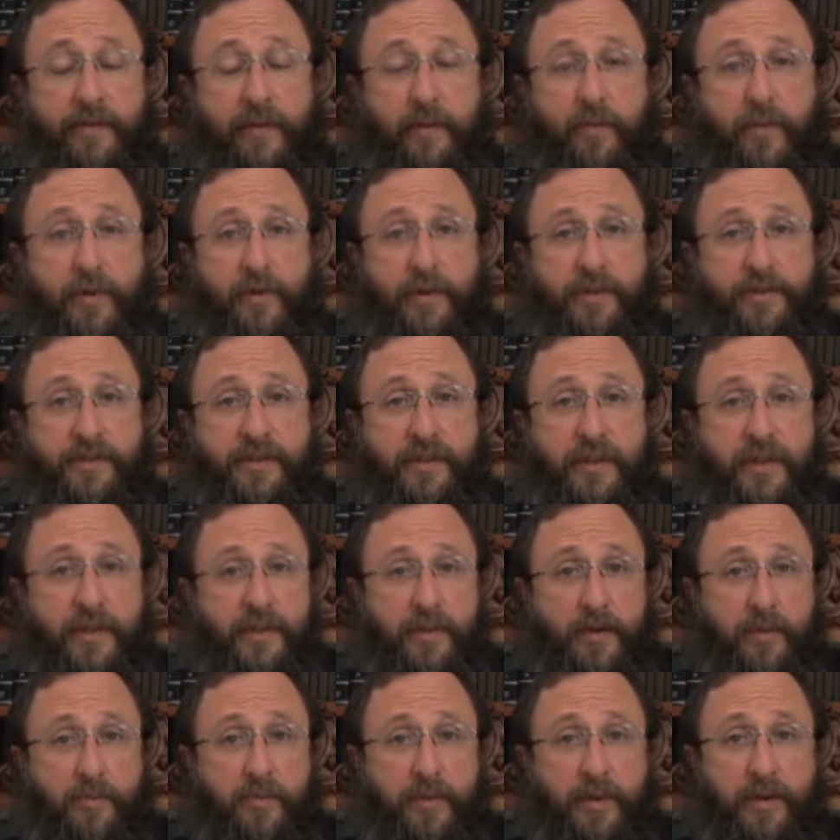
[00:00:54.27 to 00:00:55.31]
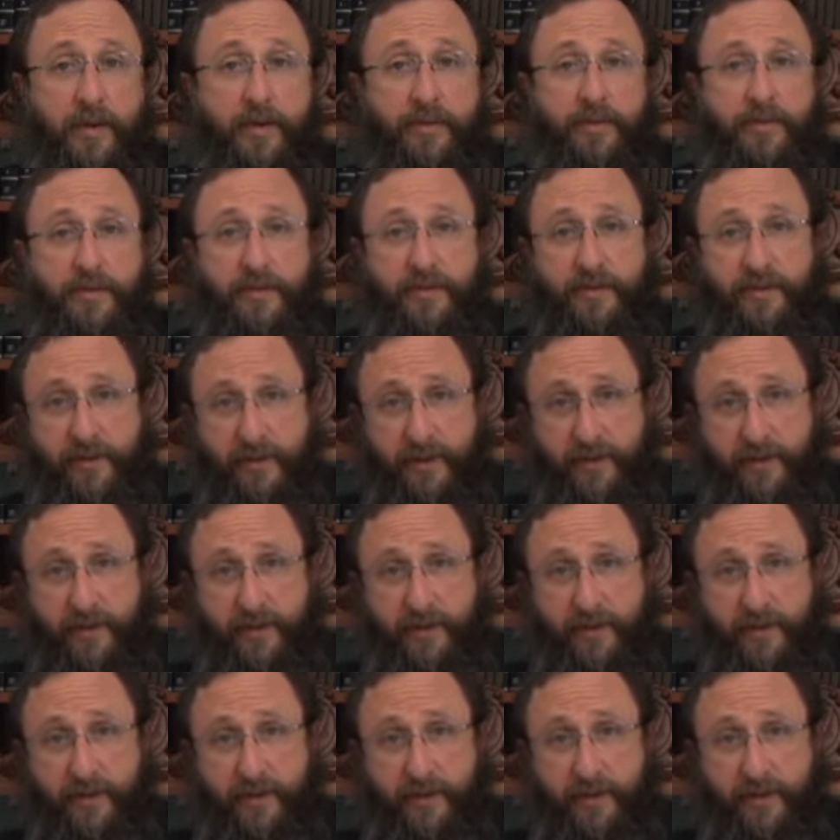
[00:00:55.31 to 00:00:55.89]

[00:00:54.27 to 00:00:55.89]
that we are studying about